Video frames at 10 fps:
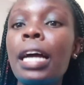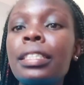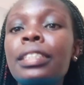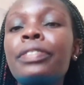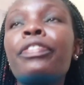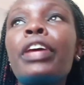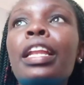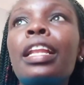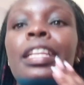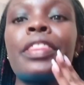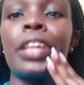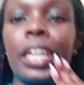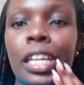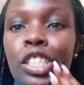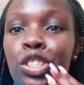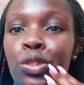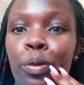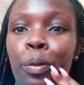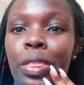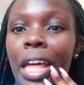I just feel the need
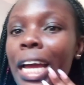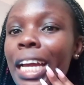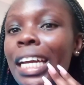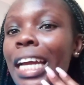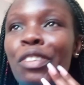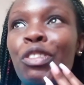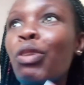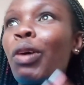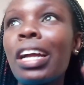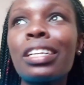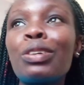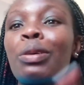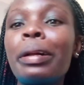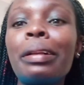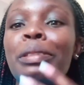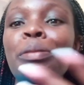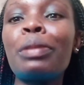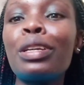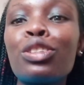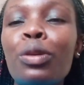to thank everyone who helped me.